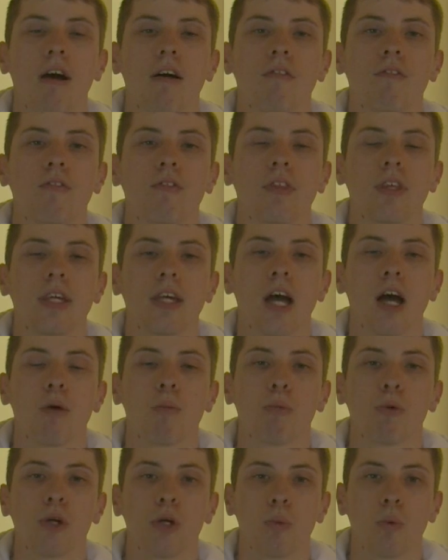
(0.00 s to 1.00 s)
of the
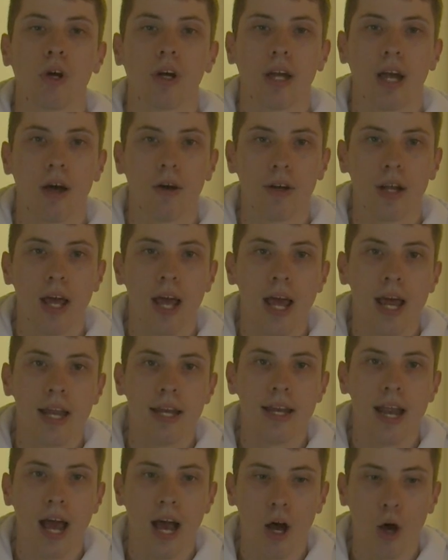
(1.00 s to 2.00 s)
pre-workout.
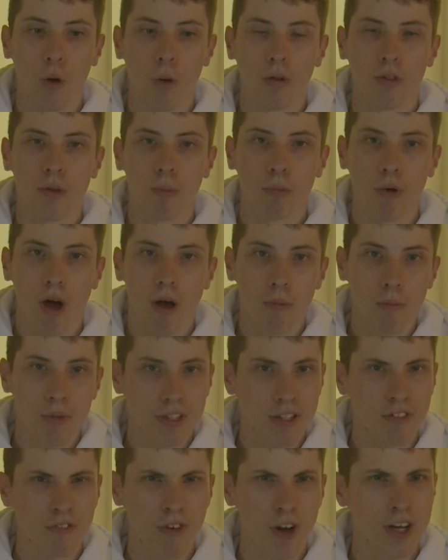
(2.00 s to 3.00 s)
Now, the problem
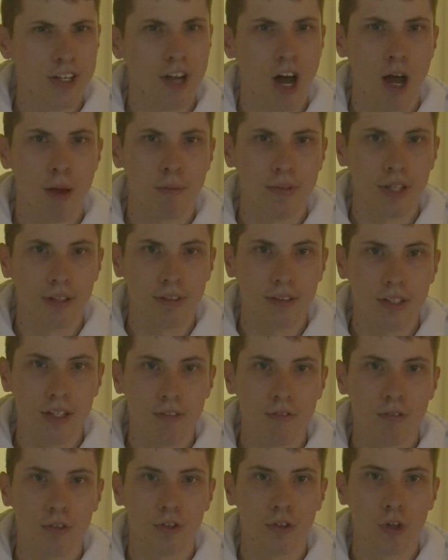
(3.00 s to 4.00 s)
is it's very time
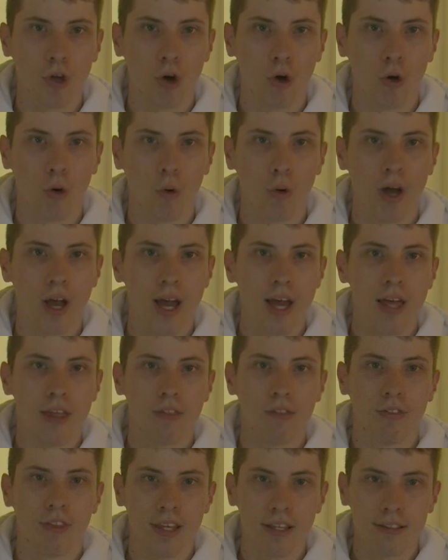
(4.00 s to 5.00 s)
sensitive, so
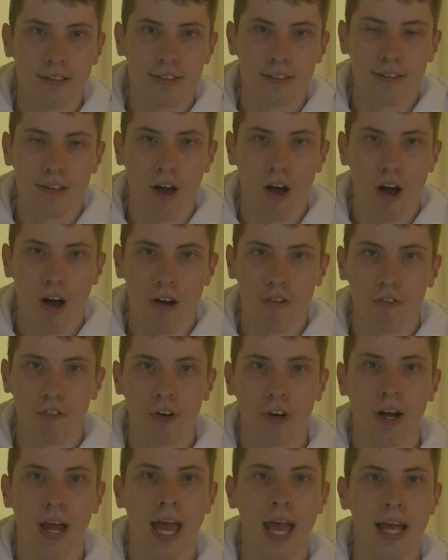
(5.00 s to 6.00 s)
this
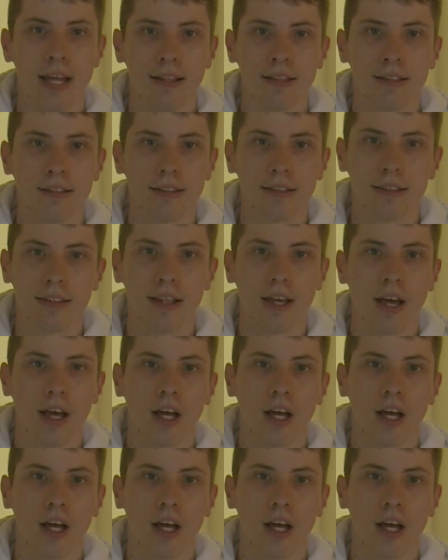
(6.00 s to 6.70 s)
offer ends